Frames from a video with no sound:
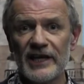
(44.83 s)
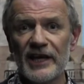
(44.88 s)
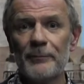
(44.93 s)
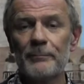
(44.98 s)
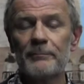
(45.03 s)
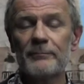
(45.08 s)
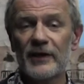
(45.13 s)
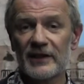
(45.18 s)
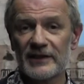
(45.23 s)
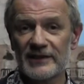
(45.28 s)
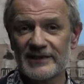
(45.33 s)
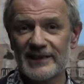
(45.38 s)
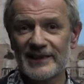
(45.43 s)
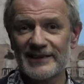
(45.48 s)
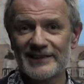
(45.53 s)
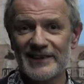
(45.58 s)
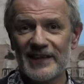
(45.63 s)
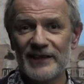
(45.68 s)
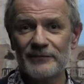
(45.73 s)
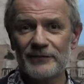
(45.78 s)
Yep, on the
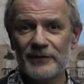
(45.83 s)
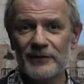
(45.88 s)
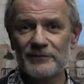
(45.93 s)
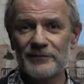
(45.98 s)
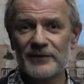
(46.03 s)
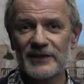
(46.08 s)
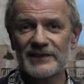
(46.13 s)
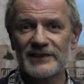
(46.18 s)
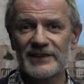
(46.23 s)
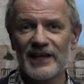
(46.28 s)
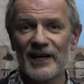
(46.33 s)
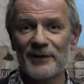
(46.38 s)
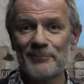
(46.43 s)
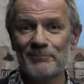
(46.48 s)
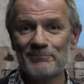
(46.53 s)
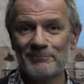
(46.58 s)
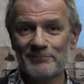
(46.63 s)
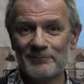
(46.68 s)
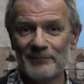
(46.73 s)
16th for the first time.